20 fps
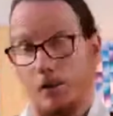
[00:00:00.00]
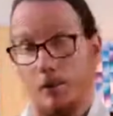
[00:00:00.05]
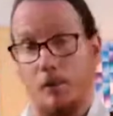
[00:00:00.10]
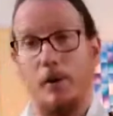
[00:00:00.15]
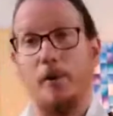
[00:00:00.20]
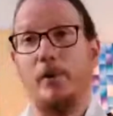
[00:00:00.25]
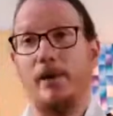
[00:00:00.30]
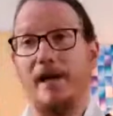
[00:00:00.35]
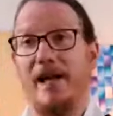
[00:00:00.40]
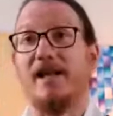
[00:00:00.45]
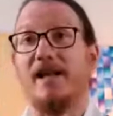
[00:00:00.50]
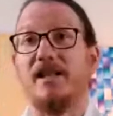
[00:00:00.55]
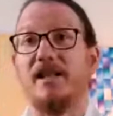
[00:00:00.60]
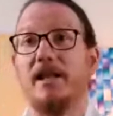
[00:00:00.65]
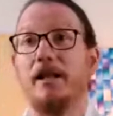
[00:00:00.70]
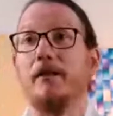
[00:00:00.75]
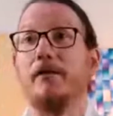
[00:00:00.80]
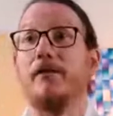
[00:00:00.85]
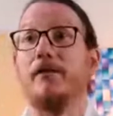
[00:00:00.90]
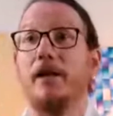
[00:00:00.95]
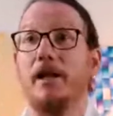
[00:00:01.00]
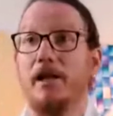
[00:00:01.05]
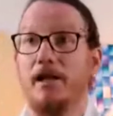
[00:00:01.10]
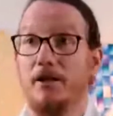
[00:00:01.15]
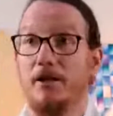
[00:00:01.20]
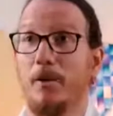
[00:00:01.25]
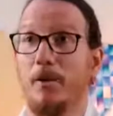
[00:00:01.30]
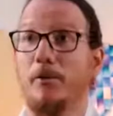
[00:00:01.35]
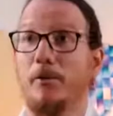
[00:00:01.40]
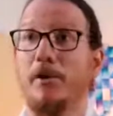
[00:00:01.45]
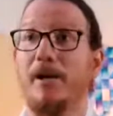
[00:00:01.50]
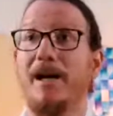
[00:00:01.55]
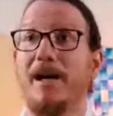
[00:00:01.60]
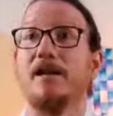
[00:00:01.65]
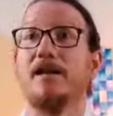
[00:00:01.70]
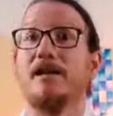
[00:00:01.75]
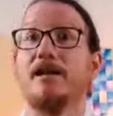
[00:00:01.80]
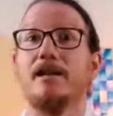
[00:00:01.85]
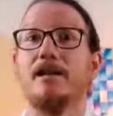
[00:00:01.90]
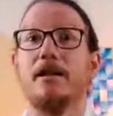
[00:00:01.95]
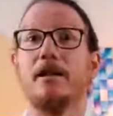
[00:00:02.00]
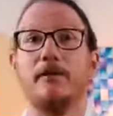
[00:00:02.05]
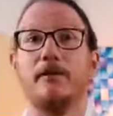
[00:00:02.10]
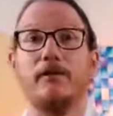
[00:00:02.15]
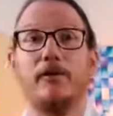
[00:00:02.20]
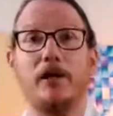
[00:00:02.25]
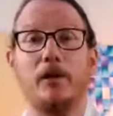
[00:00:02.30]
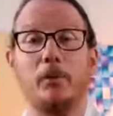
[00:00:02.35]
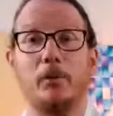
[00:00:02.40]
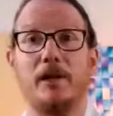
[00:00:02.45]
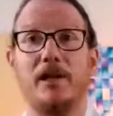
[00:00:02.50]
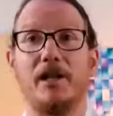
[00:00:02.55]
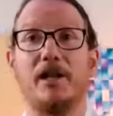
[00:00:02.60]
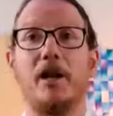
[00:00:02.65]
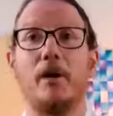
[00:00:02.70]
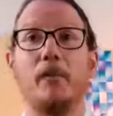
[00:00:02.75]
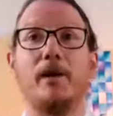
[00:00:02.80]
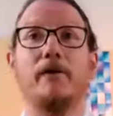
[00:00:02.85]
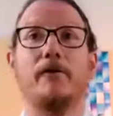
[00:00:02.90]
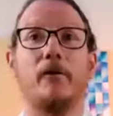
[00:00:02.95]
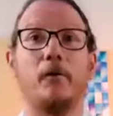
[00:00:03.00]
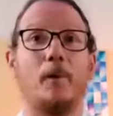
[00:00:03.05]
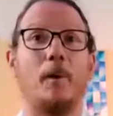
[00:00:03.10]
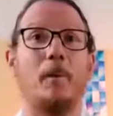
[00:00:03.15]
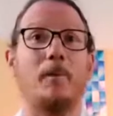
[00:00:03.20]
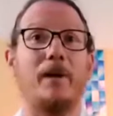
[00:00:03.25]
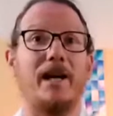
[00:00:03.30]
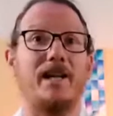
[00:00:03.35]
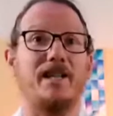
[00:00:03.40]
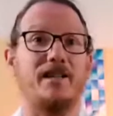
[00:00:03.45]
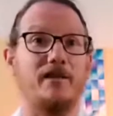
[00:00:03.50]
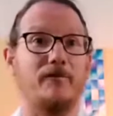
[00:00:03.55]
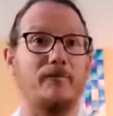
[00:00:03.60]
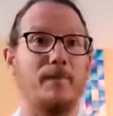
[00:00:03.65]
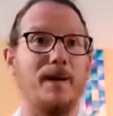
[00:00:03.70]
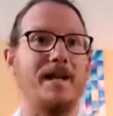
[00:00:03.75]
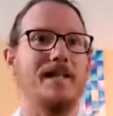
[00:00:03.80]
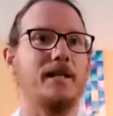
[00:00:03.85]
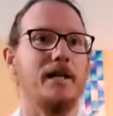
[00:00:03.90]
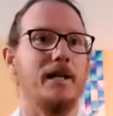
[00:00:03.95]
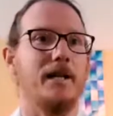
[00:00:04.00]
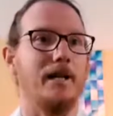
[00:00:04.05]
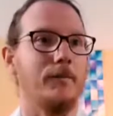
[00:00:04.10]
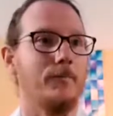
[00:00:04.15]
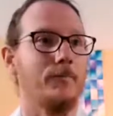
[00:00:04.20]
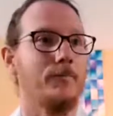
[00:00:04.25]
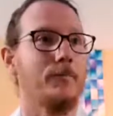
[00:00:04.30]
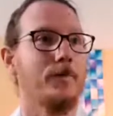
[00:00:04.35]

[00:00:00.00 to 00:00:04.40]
when we act skillfully, so when we're acting skillfully, we're coming from a place of metta.